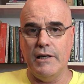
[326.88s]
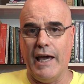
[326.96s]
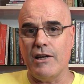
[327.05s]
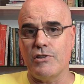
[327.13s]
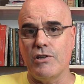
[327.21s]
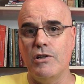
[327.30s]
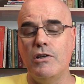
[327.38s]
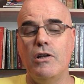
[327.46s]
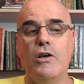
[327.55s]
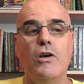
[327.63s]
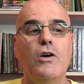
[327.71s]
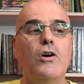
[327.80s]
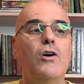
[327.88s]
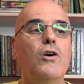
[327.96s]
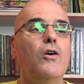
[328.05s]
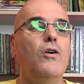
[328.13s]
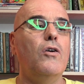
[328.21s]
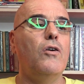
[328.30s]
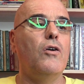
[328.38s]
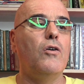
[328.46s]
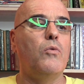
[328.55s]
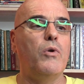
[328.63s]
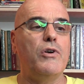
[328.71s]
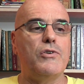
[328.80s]
Edison
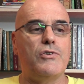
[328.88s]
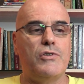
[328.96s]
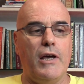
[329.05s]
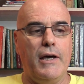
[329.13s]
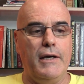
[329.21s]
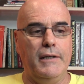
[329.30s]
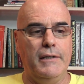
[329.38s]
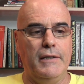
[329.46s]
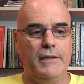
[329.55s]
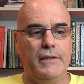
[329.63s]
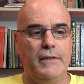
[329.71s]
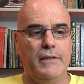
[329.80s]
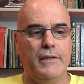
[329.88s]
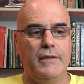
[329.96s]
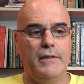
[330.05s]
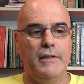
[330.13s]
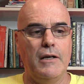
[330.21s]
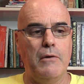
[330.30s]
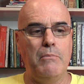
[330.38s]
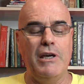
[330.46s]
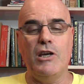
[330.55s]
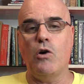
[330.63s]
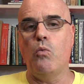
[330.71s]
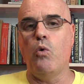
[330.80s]
was
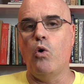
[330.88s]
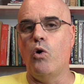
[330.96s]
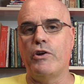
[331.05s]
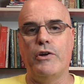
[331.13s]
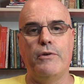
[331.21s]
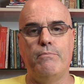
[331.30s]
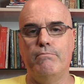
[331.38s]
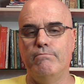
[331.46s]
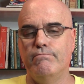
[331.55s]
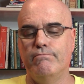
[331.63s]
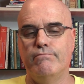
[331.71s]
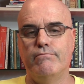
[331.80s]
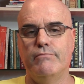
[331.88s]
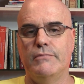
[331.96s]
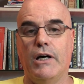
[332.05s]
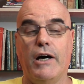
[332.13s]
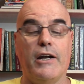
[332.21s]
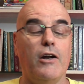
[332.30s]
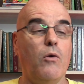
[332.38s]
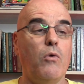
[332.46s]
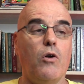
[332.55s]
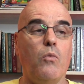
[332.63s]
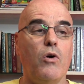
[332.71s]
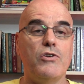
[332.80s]
being awarded, I don't know
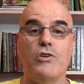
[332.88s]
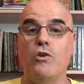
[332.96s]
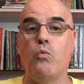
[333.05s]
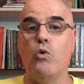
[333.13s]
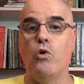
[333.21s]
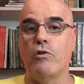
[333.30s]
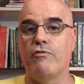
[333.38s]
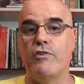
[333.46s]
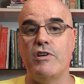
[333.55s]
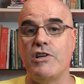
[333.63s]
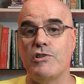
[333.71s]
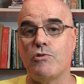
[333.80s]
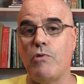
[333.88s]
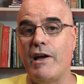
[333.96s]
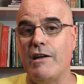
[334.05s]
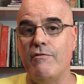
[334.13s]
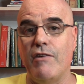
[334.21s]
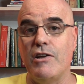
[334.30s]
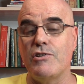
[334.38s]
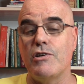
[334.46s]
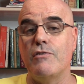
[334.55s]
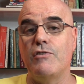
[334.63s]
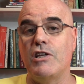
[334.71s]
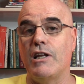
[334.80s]
what it was, an award for his great
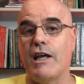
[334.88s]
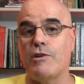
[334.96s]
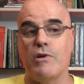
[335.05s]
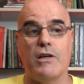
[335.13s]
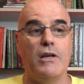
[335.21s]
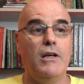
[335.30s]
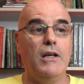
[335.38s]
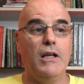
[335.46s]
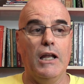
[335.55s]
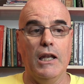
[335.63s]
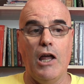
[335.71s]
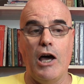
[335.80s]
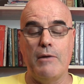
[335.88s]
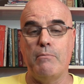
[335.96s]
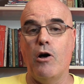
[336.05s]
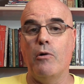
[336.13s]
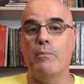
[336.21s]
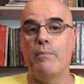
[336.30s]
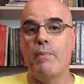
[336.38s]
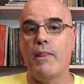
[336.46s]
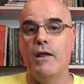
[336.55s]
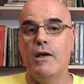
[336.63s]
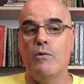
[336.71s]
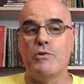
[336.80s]
invention of the electric light bulb.
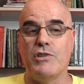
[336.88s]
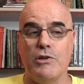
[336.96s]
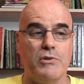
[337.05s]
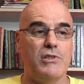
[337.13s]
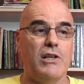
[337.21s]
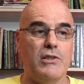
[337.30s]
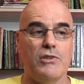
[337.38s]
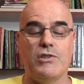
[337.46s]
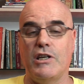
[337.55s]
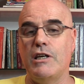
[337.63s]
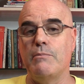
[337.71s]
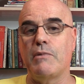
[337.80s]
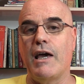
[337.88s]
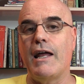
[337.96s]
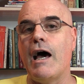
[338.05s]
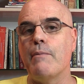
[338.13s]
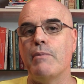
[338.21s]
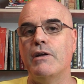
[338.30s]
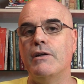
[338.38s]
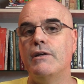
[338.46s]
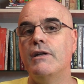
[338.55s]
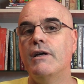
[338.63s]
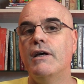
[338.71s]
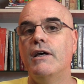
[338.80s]
It was interesting to see him get up
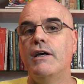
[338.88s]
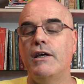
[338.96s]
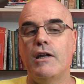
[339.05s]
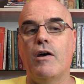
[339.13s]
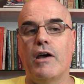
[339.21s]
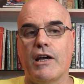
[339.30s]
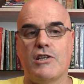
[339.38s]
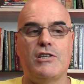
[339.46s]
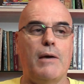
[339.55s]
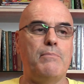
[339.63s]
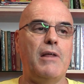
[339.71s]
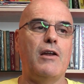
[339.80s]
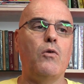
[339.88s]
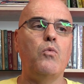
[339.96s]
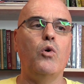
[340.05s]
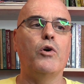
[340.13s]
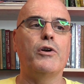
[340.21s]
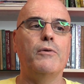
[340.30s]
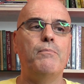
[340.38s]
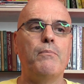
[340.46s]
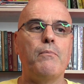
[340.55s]
and, you know, accept that award.